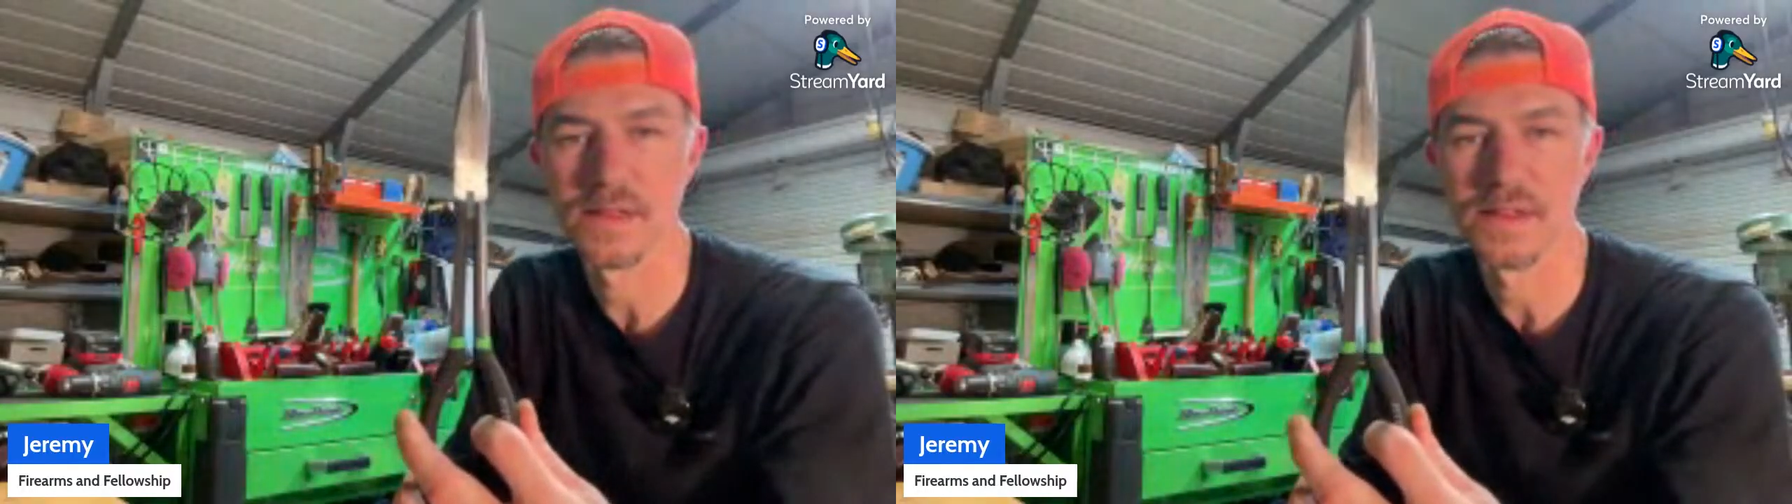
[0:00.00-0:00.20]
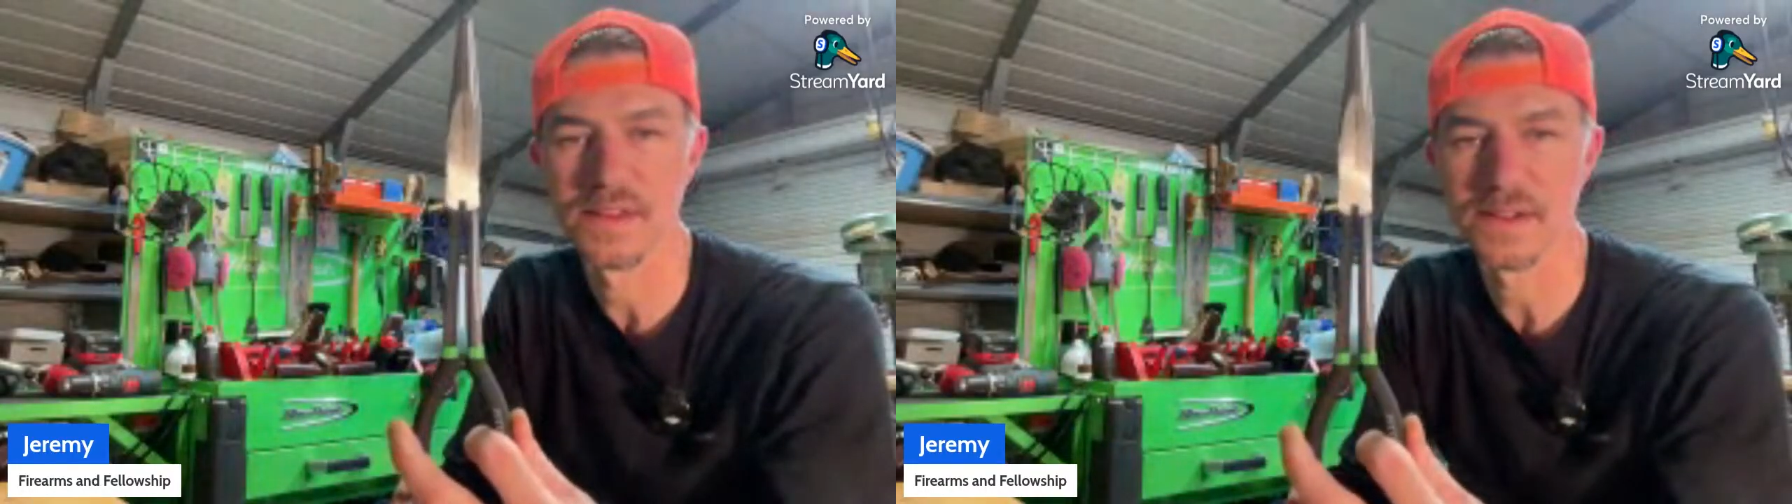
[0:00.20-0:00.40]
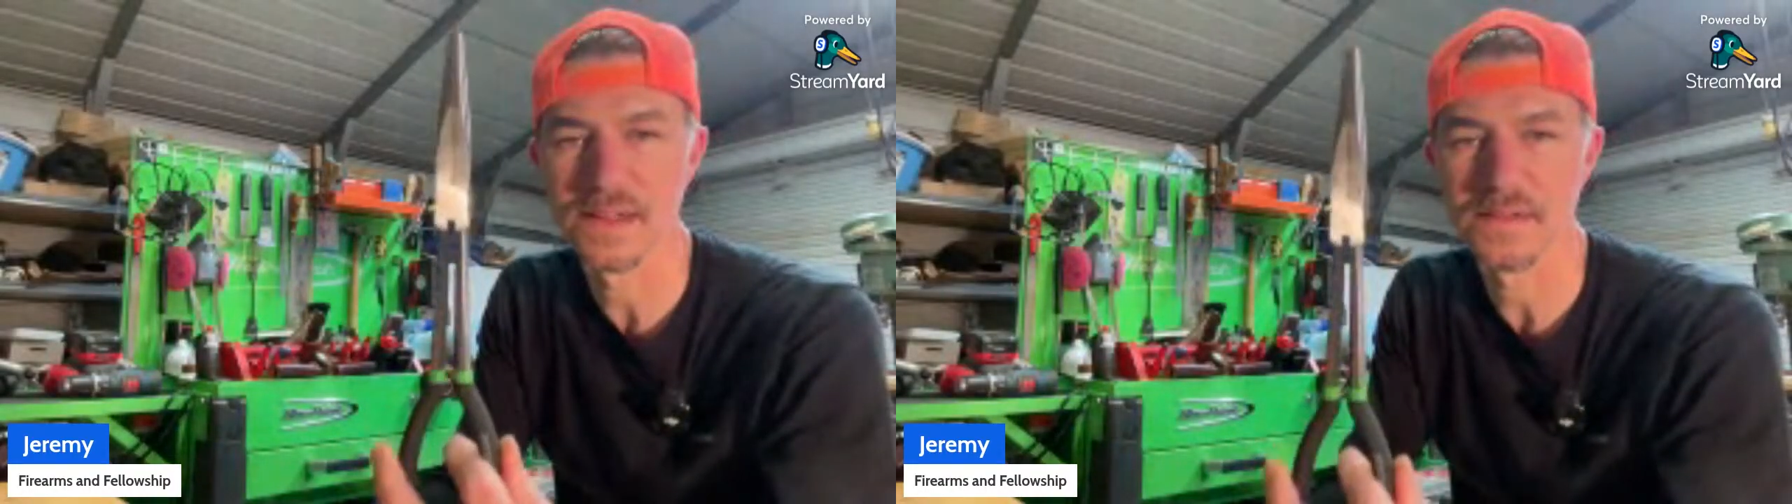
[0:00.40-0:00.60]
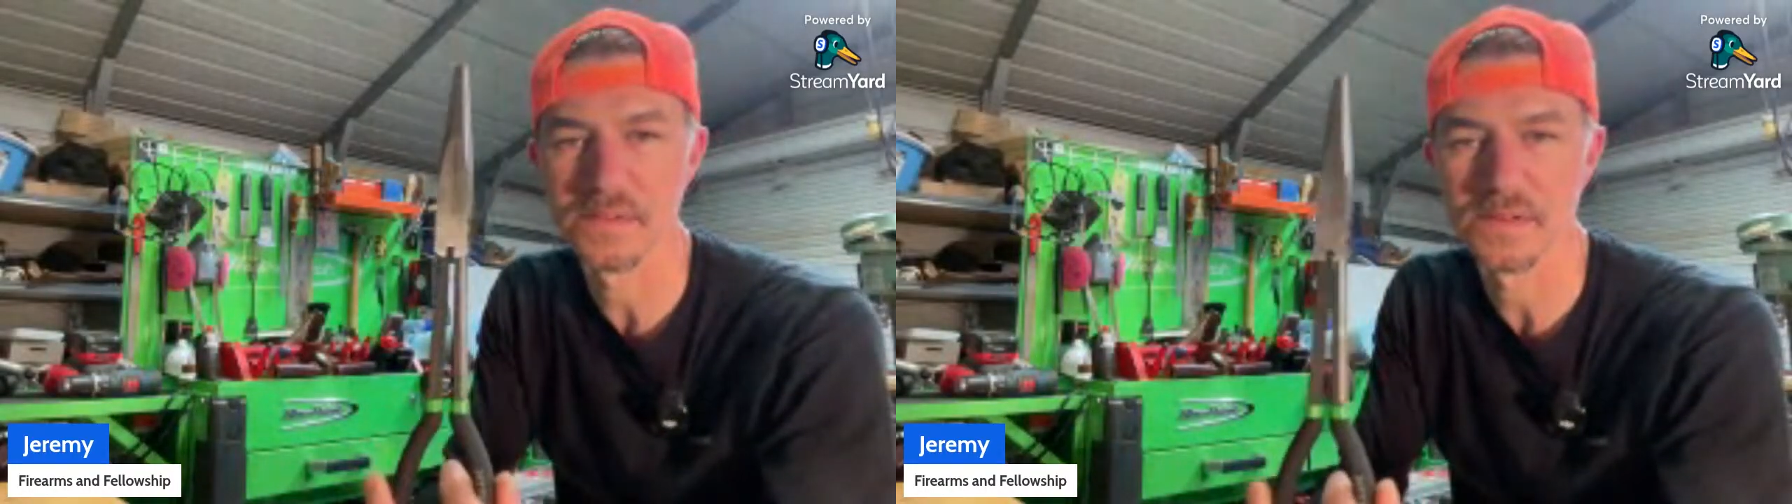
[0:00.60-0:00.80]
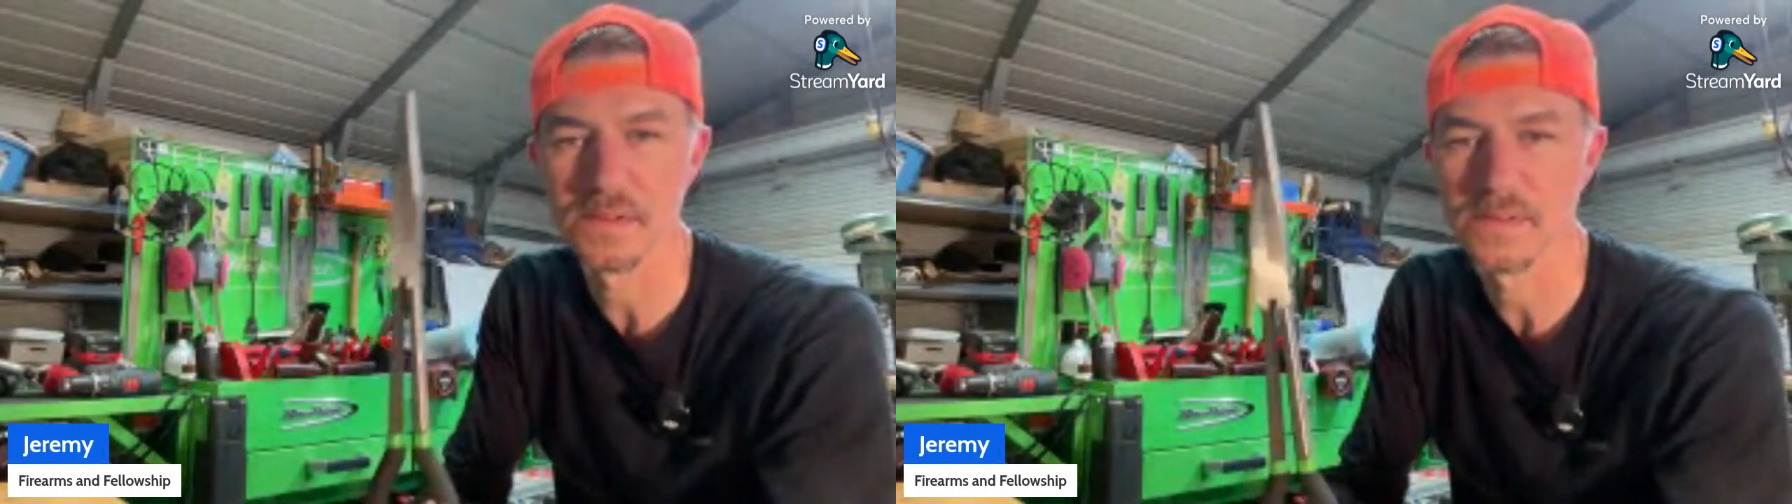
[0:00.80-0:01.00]
I didn't have
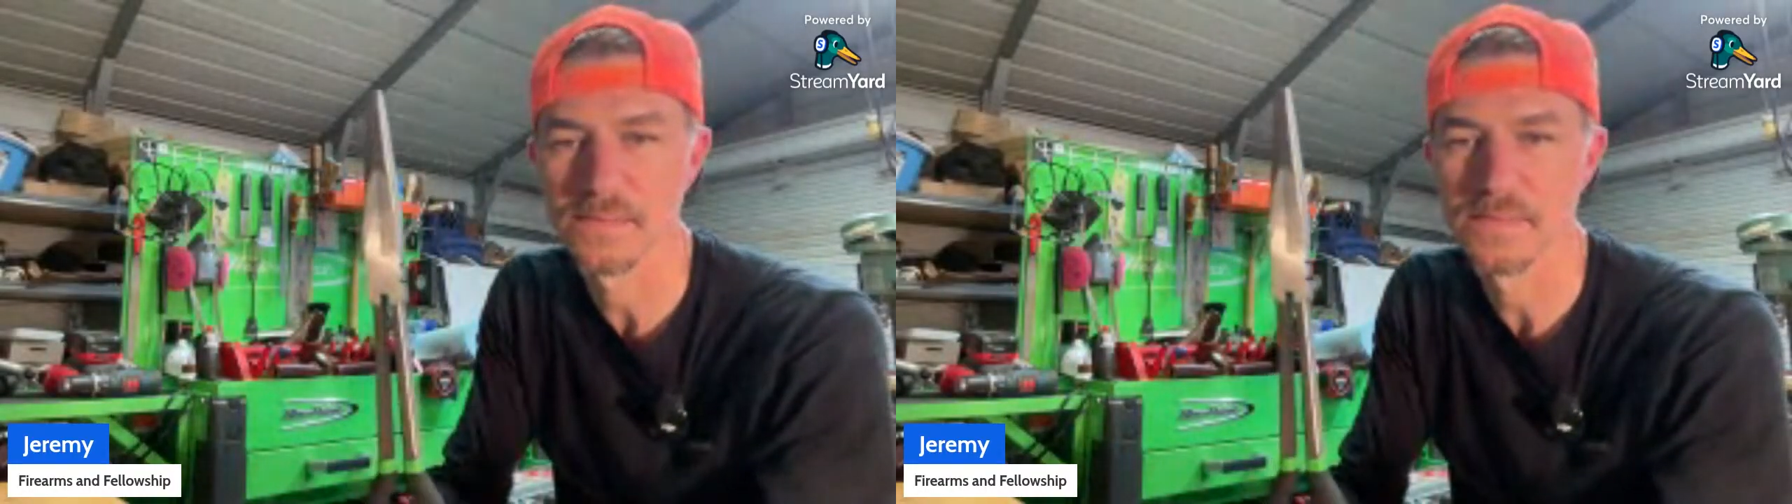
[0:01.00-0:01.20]
a